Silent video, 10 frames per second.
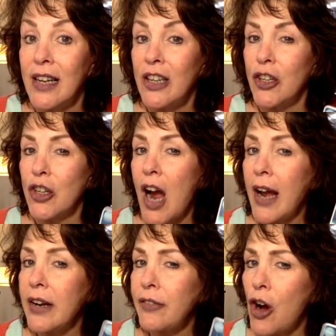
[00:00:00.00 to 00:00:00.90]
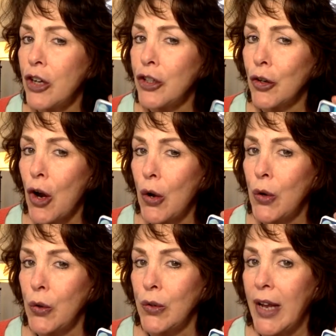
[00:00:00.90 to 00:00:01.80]
You're kind of on your
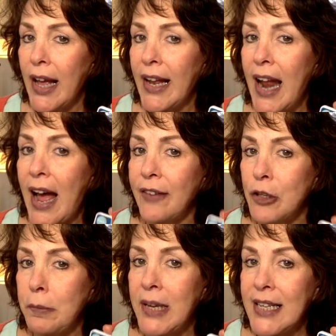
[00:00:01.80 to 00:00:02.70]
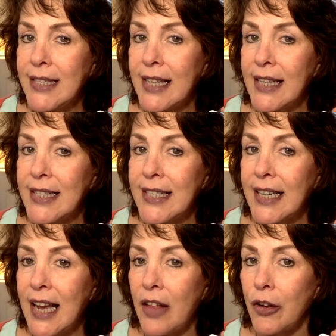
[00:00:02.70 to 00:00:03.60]
own and have to piece things
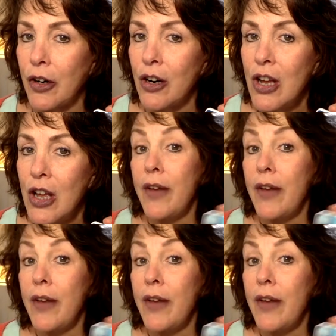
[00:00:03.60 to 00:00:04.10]
together.